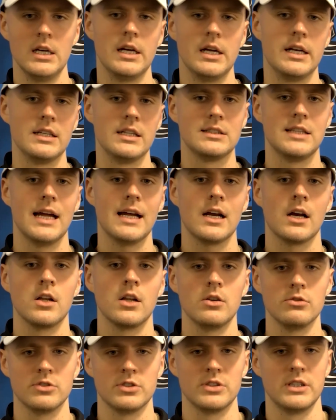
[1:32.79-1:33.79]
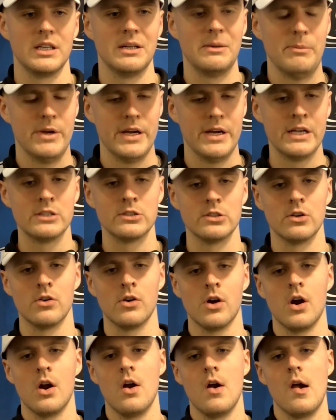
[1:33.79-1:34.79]
And it's that close in the NBA.
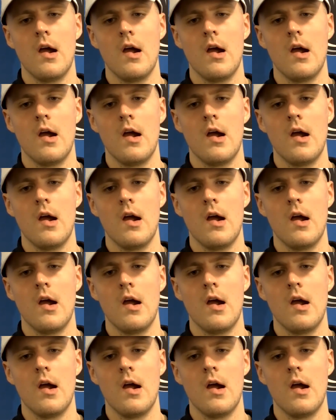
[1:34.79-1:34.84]
So